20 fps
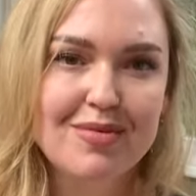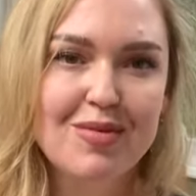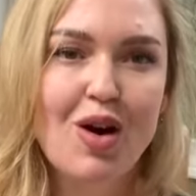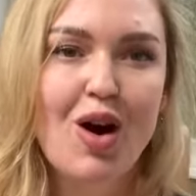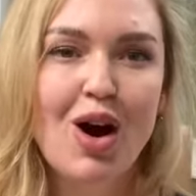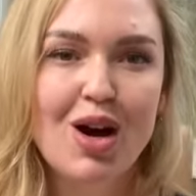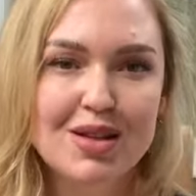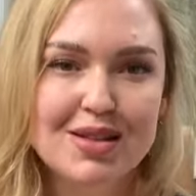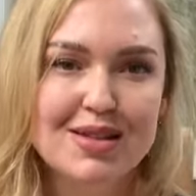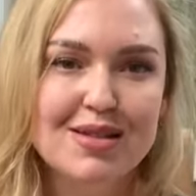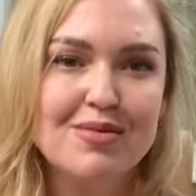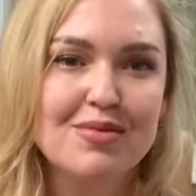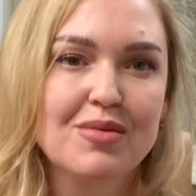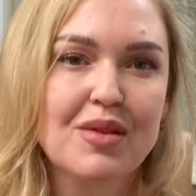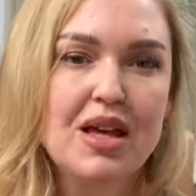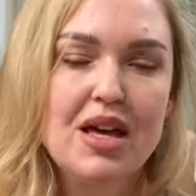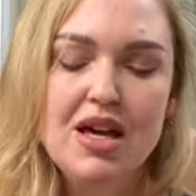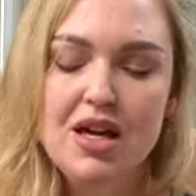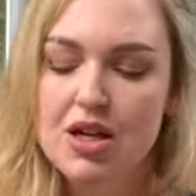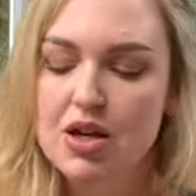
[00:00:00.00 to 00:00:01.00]
Awesome.
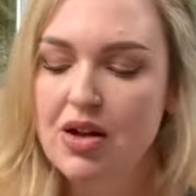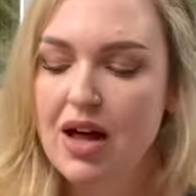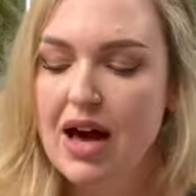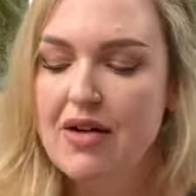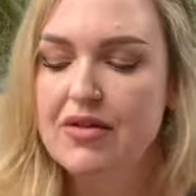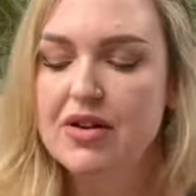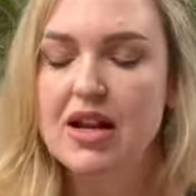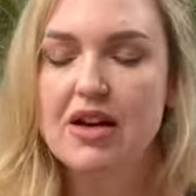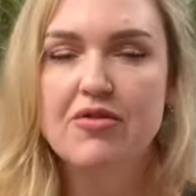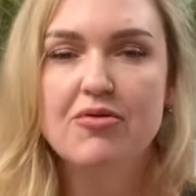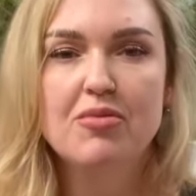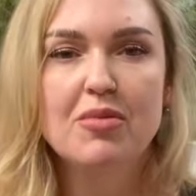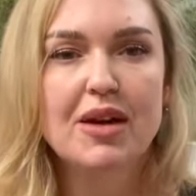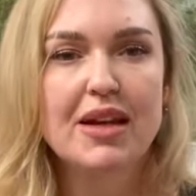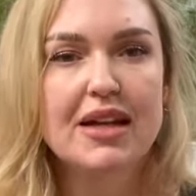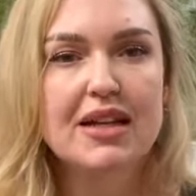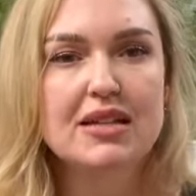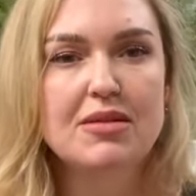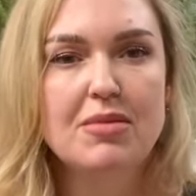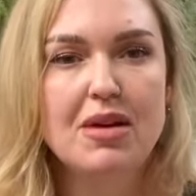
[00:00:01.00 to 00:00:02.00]
You'll have enough
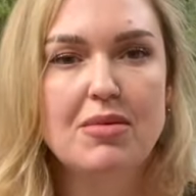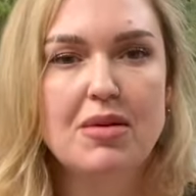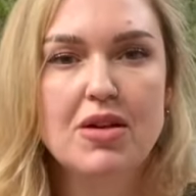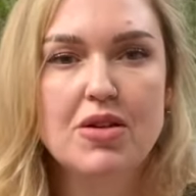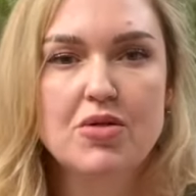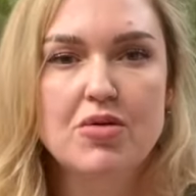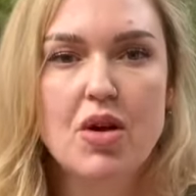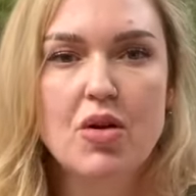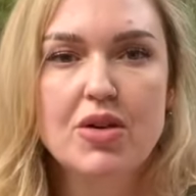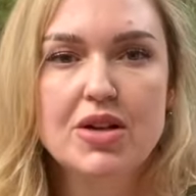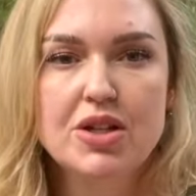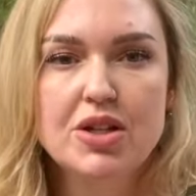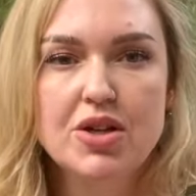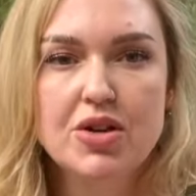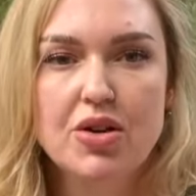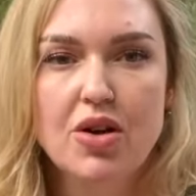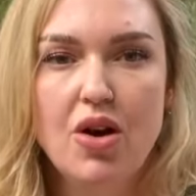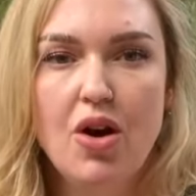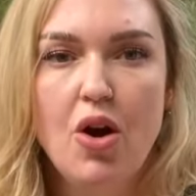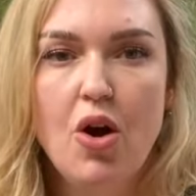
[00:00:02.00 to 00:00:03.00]
money to maybe throw into
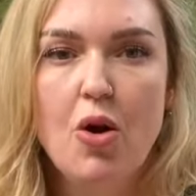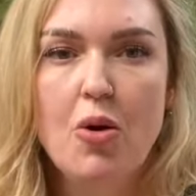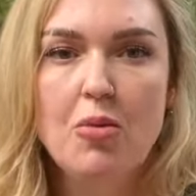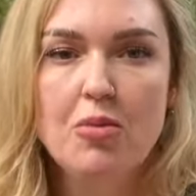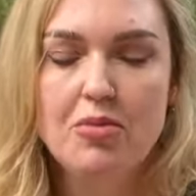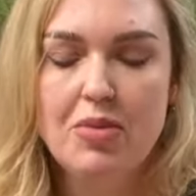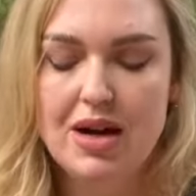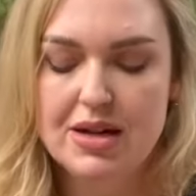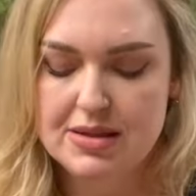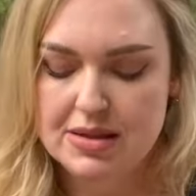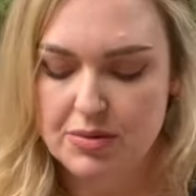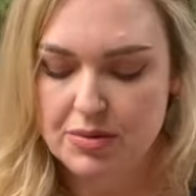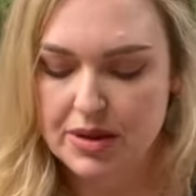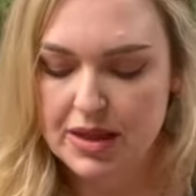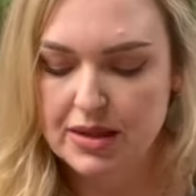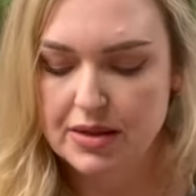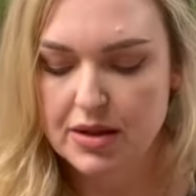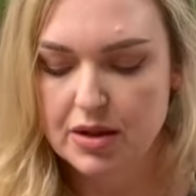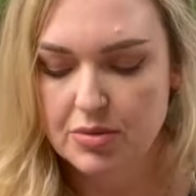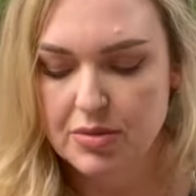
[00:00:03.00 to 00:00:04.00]
your home, possibly
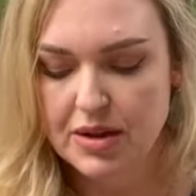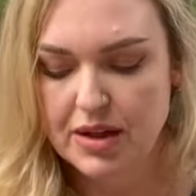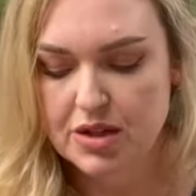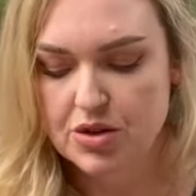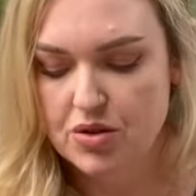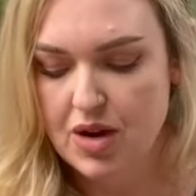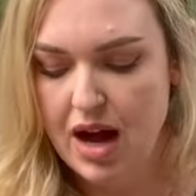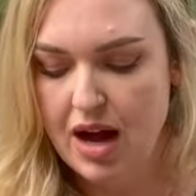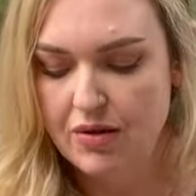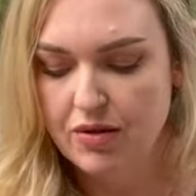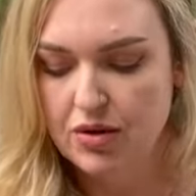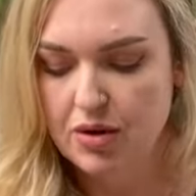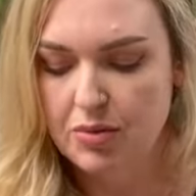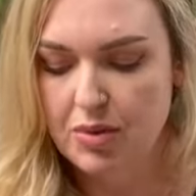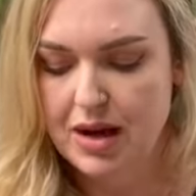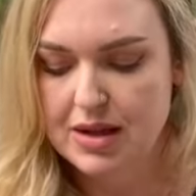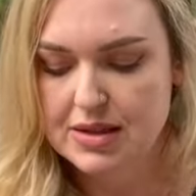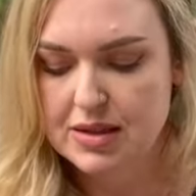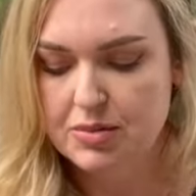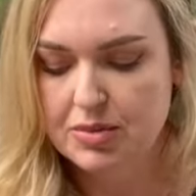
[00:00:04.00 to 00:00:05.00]
a little bit of travel,
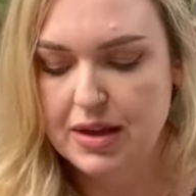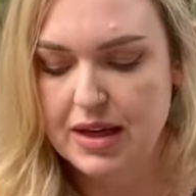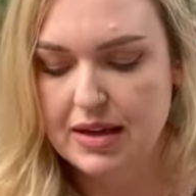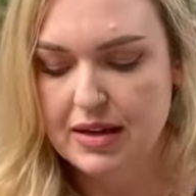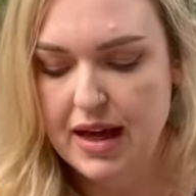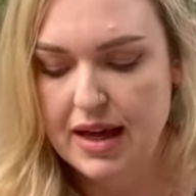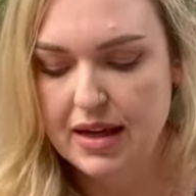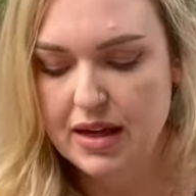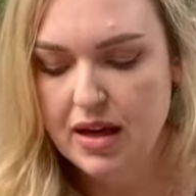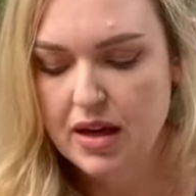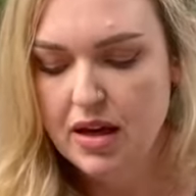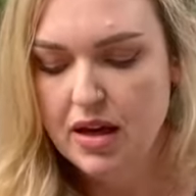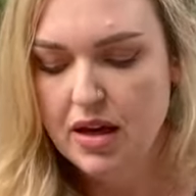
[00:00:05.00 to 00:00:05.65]
possibly like